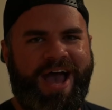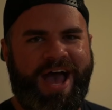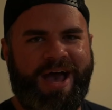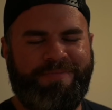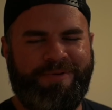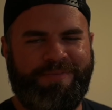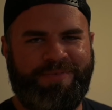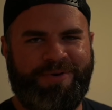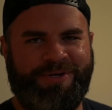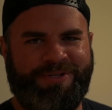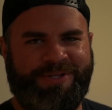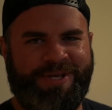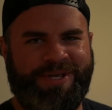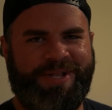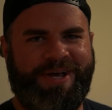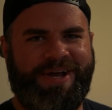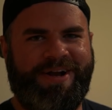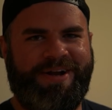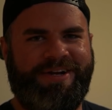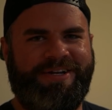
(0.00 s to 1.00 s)
Happy birthday,
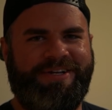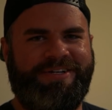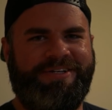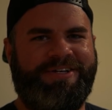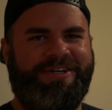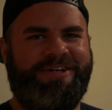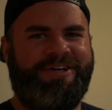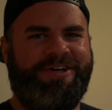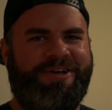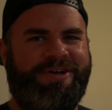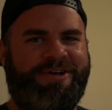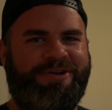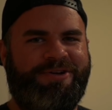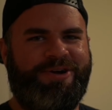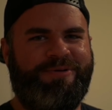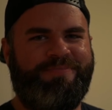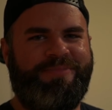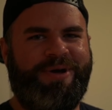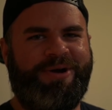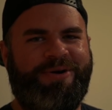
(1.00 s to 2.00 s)
Larry.
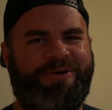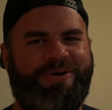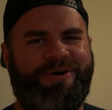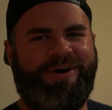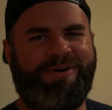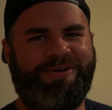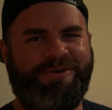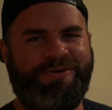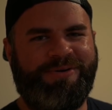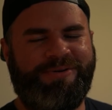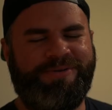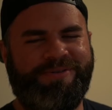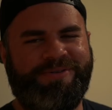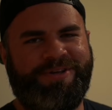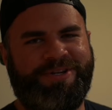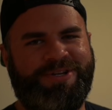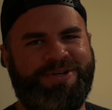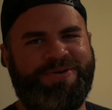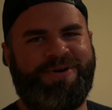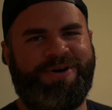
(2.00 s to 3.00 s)
You're a better uncle
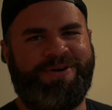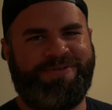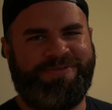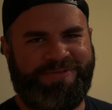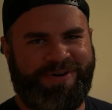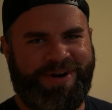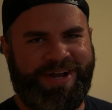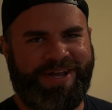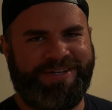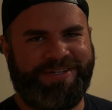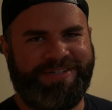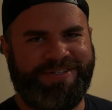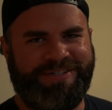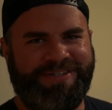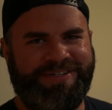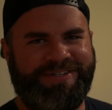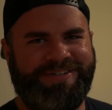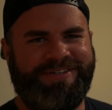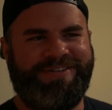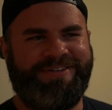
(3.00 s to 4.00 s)
than you are a friend.
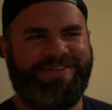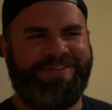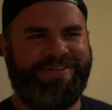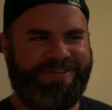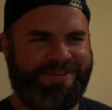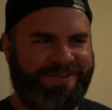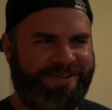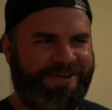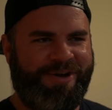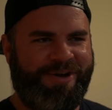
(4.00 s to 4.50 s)
I